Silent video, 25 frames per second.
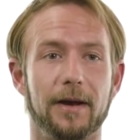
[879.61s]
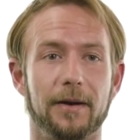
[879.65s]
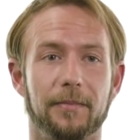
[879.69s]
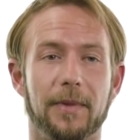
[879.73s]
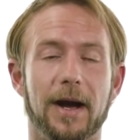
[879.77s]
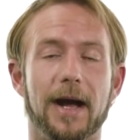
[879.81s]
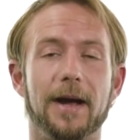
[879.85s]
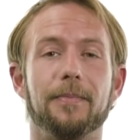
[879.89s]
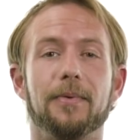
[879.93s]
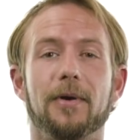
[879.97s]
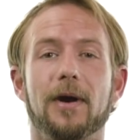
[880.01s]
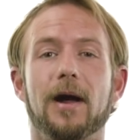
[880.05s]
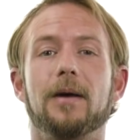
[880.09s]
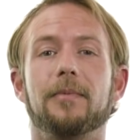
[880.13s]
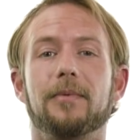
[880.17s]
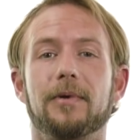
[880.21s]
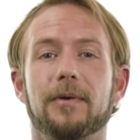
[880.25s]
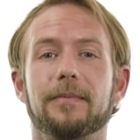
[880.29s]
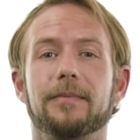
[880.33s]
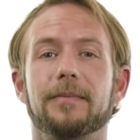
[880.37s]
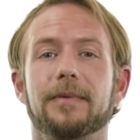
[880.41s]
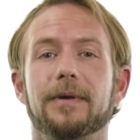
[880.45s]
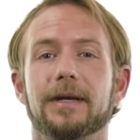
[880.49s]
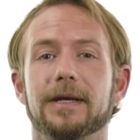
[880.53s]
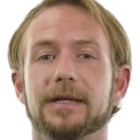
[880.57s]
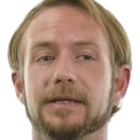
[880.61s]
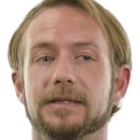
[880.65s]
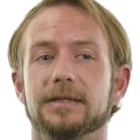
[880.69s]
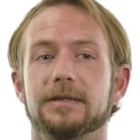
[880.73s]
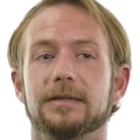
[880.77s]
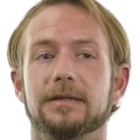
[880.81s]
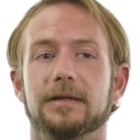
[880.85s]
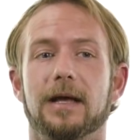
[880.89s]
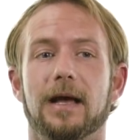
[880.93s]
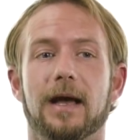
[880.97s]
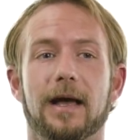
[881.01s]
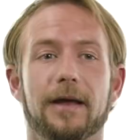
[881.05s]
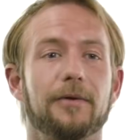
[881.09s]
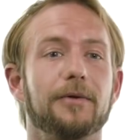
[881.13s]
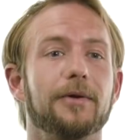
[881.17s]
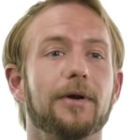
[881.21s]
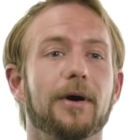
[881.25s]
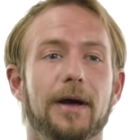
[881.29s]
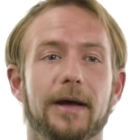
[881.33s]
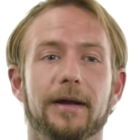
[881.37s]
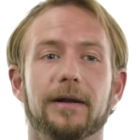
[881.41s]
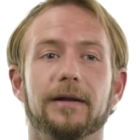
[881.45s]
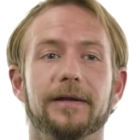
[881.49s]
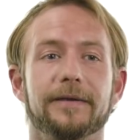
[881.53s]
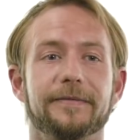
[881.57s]
My problem is I don't know
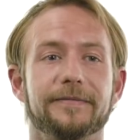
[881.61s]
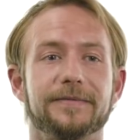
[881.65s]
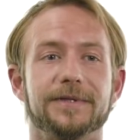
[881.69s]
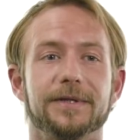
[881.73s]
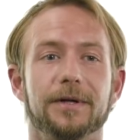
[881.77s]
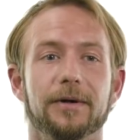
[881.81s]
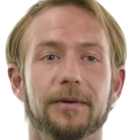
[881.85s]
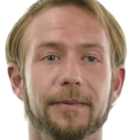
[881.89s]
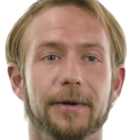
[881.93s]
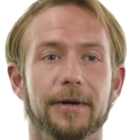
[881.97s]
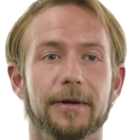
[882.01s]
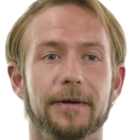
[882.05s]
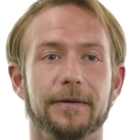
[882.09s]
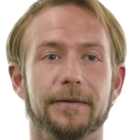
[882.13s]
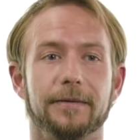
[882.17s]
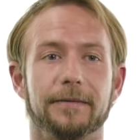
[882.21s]
how to live sober.